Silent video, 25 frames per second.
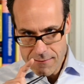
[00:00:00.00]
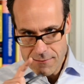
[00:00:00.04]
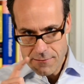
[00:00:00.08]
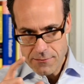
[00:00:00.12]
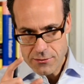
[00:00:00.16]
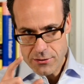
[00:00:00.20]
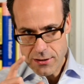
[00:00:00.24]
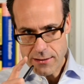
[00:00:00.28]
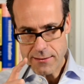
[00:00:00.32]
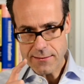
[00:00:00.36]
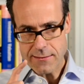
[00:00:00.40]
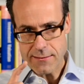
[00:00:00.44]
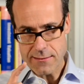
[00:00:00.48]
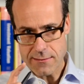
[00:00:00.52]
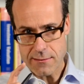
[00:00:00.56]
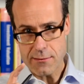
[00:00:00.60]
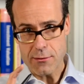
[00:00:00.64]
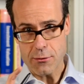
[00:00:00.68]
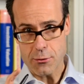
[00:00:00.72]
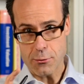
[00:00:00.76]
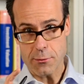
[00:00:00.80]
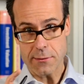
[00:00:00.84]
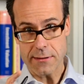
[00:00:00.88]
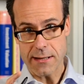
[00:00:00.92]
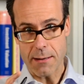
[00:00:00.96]

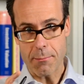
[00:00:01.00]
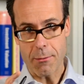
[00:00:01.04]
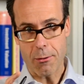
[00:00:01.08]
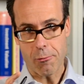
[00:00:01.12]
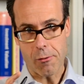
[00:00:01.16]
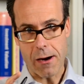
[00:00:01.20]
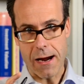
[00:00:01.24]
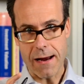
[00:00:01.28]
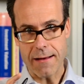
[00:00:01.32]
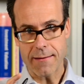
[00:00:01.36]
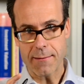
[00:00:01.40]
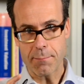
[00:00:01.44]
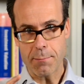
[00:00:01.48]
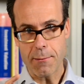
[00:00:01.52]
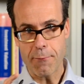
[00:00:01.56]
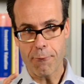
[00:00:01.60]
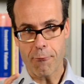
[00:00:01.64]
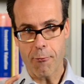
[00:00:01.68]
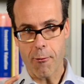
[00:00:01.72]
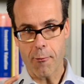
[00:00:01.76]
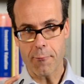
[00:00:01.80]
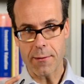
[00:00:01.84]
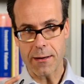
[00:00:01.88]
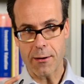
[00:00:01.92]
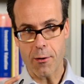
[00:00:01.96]
Just to summarize
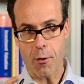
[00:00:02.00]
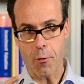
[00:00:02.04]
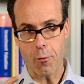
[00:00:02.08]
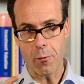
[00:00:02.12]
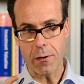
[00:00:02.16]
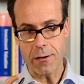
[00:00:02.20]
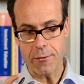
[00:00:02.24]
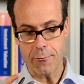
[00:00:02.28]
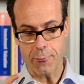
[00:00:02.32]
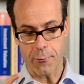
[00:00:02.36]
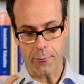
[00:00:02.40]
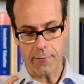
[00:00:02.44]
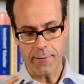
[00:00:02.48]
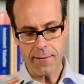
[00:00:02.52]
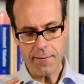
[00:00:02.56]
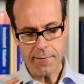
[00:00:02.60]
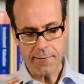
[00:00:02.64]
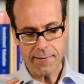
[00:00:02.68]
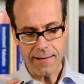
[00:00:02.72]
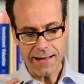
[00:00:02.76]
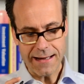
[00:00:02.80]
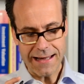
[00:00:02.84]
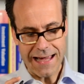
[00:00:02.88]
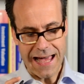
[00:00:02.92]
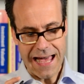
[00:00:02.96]
before we go into
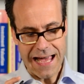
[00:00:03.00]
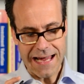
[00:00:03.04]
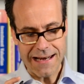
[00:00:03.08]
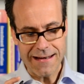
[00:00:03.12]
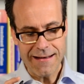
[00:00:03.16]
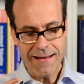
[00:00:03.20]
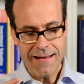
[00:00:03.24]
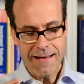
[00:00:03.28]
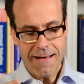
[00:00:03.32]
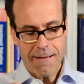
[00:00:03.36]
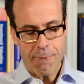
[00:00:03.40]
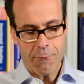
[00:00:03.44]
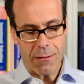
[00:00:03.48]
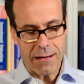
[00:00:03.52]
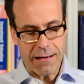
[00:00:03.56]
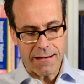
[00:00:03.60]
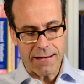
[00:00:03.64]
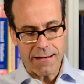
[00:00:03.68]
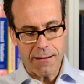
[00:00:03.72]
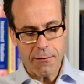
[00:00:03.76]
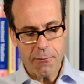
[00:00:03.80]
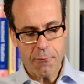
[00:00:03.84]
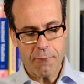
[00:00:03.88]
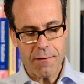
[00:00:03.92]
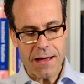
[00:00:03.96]
this again, when an
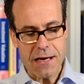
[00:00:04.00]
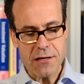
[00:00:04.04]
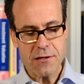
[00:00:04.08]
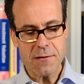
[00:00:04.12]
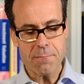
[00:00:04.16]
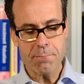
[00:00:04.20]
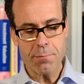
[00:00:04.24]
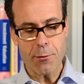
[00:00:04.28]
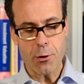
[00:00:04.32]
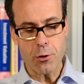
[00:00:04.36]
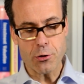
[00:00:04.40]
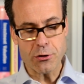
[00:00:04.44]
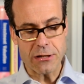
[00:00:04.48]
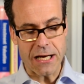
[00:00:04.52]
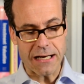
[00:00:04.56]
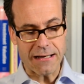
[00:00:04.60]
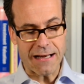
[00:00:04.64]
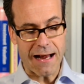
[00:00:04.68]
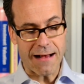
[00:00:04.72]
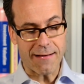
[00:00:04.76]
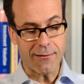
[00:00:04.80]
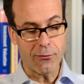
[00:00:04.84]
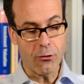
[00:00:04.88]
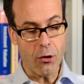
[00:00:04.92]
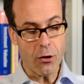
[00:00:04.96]
innovation project
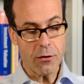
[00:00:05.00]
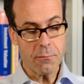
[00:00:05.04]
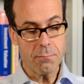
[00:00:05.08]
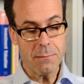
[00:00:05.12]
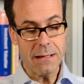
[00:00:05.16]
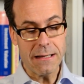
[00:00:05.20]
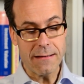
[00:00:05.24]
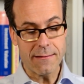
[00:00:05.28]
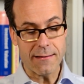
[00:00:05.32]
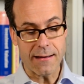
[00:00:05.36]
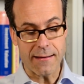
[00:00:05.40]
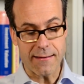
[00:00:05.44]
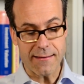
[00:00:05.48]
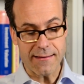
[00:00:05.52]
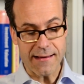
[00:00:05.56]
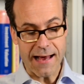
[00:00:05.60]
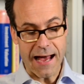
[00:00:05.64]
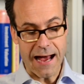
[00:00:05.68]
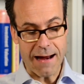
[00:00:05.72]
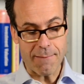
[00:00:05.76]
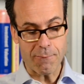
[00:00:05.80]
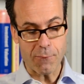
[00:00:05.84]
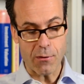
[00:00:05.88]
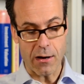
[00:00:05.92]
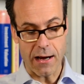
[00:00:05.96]
does not meet its
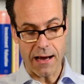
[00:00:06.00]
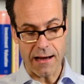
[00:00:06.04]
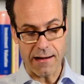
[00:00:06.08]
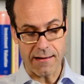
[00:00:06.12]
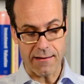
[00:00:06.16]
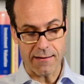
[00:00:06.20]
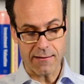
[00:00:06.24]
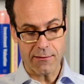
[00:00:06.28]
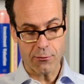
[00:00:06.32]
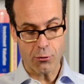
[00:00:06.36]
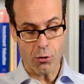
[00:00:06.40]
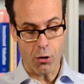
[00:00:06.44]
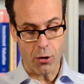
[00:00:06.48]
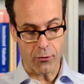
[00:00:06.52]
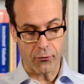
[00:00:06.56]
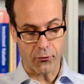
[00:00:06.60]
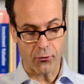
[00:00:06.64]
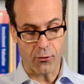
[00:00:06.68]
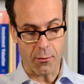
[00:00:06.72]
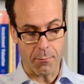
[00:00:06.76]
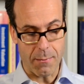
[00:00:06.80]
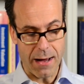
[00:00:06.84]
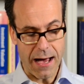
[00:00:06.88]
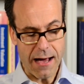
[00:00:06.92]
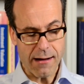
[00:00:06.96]
time and cost
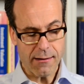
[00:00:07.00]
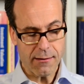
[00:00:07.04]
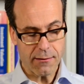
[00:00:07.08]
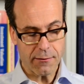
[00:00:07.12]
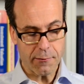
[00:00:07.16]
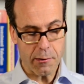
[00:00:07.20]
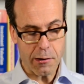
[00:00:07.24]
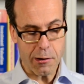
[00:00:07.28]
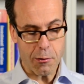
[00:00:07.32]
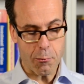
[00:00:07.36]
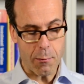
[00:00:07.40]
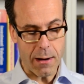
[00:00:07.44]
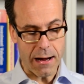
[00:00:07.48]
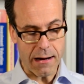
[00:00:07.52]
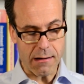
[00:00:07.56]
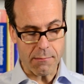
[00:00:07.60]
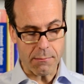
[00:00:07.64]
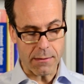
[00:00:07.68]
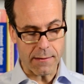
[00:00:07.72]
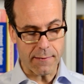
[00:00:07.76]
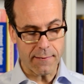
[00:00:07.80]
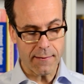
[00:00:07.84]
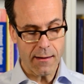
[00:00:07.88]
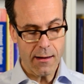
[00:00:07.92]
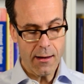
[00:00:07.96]
to market
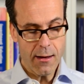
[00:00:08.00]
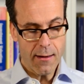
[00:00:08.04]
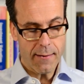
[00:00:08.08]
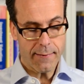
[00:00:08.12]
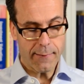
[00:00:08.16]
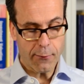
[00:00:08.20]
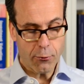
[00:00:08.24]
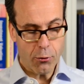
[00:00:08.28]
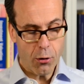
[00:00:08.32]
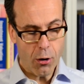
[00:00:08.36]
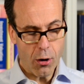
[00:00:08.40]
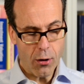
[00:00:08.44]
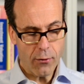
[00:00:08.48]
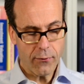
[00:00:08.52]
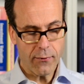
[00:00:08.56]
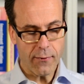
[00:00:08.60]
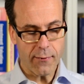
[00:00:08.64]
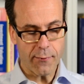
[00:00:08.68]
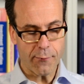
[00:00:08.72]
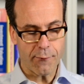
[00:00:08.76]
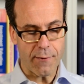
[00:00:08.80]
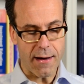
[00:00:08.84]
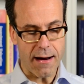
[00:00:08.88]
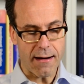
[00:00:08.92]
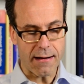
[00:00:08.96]
requirements, the cause
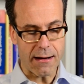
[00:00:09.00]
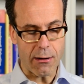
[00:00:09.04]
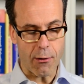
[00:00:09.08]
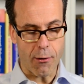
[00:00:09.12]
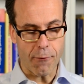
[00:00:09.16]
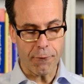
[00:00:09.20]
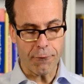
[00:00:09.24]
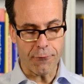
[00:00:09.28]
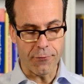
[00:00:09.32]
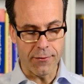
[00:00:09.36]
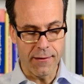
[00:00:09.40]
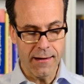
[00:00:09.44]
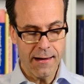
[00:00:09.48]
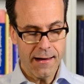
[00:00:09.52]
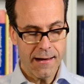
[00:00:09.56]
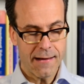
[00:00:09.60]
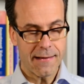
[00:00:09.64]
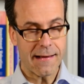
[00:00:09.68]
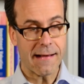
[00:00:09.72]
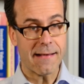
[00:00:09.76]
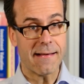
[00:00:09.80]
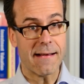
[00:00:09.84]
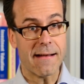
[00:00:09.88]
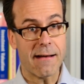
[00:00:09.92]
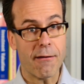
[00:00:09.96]
is very often
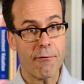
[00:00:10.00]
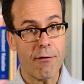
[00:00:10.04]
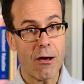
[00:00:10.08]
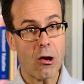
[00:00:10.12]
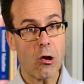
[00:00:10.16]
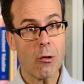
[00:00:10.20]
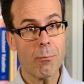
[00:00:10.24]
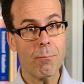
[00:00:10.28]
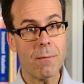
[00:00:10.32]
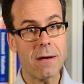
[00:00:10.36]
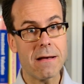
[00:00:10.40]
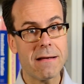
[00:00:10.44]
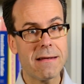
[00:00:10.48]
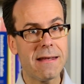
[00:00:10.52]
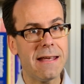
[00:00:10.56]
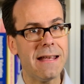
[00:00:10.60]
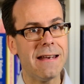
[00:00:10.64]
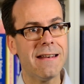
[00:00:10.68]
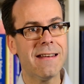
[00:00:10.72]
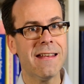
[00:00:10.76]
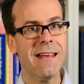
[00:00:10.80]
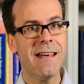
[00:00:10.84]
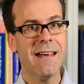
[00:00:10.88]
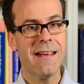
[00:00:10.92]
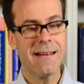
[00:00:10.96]
that the development
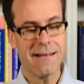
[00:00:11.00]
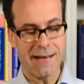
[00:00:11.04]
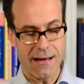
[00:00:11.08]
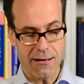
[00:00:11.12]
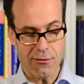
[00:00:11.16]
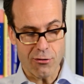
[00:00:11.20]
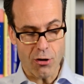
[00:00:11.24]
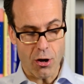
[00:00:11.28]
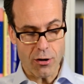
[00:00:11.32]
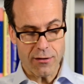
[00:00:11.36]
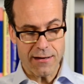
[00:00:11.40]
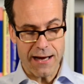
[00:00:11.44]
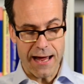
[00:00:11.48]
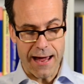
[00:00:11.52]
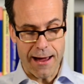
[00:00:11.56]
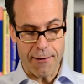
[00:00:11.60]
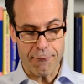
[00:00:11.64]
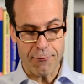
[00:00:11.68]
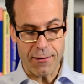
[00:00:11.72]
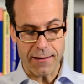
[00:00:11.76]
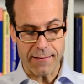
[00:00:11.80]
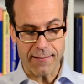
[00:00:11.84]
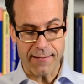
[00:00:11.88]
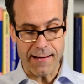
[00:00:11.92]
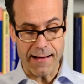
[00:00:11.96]
team did not
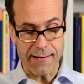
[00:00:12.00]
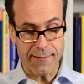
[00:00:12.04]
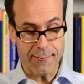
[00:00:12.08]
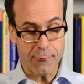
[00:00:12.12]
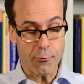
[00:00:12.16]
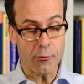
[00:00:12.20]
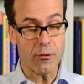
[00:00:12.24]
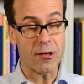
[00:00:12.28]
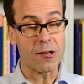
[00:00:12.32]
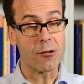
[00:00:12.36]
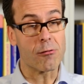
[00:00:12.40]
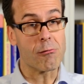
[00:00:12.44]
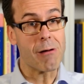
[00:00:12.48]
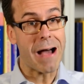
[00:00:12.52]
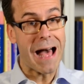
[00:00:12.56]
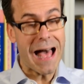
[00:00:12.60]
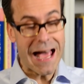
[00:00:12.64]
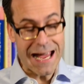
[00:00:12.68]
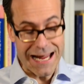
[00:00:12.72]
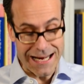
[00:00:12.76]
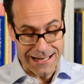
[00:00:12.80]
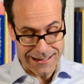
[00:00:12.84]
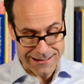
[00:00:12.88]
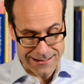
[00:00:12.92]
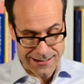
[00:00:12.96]
have access to the
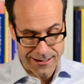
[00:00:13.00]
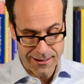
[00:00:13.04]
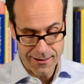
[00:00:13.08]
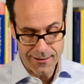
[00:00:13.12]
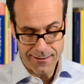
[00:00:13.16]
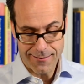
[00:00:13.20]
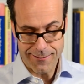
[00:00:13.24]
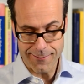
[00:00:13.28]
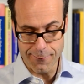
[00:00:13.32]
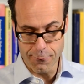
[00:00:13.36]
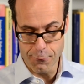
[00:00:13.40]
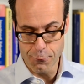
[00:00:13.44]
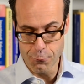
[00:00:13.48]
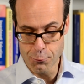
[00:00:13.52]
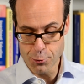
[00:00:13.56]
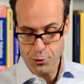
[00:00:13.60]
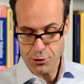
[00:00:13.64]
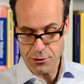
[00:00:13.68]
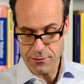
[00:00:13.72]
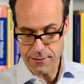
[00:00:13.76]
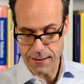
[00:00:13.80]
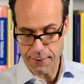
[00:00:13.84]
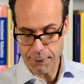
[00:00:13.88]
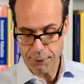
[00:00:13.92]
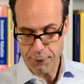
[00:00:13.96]
right
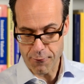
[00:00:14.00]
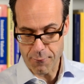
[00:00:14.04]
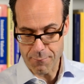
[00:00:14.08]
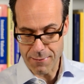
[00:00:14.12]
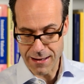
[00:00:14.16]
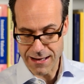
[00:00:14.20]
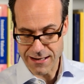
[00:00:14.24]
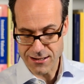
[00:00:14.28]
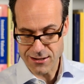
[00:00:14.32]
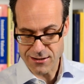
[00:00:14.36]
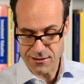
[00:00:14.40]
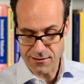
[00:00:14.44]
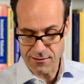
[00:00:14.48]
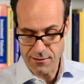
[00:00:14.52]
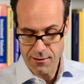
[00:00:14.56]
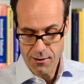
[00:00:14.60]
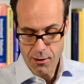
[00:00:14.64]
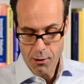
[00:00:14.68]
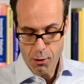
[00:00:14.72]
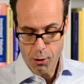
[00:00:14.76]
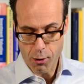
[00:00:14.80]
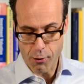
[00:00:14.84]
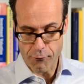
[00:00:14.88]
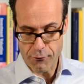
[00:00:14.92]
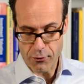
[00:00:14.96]
solution information
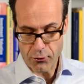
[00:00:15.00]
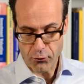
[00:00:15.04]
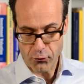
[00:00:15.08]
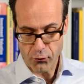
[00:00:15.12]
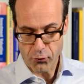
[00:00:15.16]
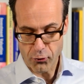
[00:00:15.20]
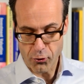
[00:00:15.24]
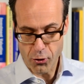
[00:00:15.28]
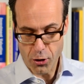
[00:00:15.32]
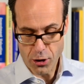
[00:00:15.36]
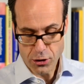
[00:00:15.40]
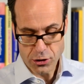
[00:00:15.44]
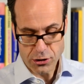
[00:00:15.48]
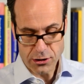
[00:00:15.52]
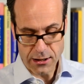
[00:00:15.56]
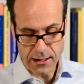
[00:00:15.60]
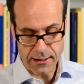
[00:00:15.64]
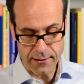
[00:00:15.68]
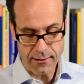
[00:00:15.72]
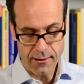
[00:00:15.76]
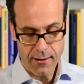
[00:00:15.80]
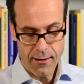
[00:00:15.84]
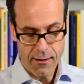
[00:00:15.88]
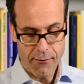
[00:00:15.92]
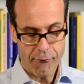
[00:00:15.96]
or was
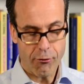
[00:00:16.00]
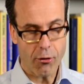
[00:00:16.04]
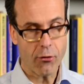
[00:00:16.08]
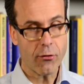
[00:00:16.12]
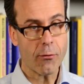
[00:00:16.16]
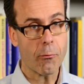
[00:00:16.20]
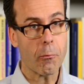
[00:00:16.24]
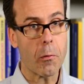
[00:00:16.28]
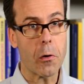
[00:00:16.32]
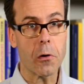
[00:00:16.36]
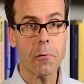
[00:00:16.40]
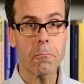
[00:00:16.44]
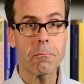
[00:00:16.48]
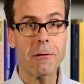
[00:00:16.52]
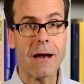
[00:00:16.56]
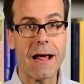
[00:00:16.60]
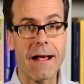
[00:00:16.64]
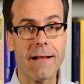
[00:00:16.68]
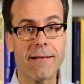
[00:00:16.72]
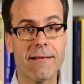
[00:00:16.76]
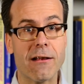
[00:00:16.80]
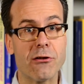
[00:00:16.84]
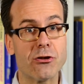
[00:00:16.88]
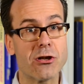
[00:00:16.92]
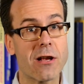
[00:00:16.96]
searching for the wrong
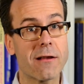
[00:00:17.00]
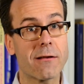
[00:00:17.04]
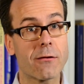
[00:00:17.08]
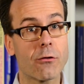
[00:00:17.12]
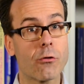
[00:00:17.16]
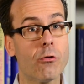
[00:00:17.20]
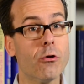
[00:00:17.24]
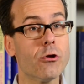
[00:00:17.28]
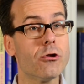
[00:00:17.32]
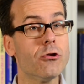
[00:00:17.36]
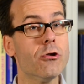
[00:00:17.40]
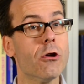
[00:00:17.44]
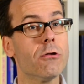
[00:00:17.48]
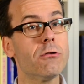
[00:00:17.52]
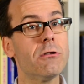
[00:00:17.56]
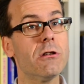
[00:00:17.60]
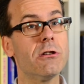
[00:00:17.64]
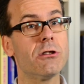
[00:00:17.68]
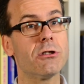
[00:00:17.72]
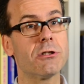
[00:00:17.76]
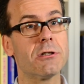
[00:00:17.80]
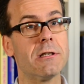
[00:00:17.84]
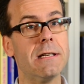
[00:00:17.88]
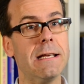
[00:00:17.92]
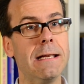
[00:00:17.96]
place. They just could not
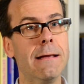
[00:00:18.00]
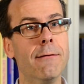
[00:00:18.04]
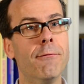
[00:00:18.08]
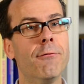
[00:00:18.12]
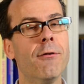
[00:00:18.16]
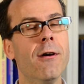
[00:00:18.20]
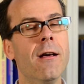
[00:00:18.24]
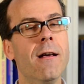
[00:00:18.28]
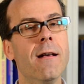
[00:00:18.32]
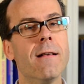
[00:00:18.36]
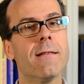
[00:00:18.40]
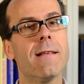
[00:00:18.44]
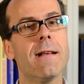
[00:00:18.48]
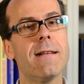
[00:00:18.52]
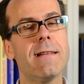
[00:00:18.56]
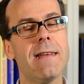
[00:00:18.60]
achieve the